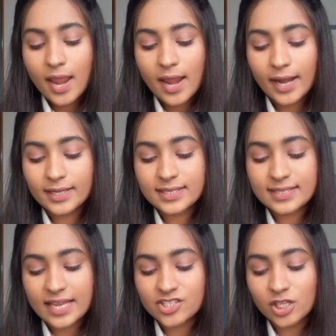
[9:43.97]
It is
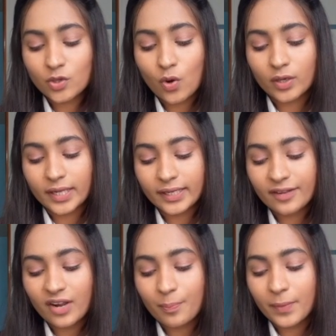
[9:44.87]
essential to content
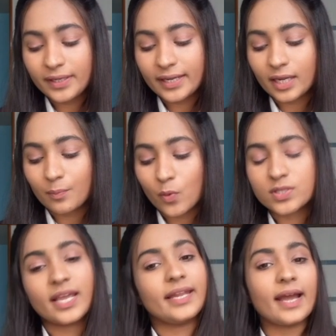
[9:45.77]
development and composing
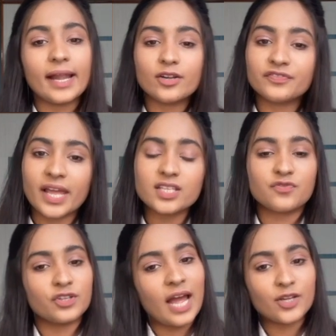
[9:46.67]
any kind of text. For
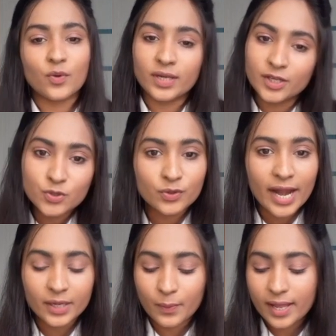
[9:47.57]
that, you need to
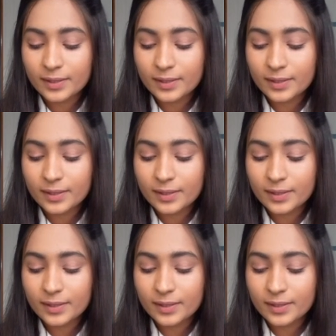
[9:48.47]
write well.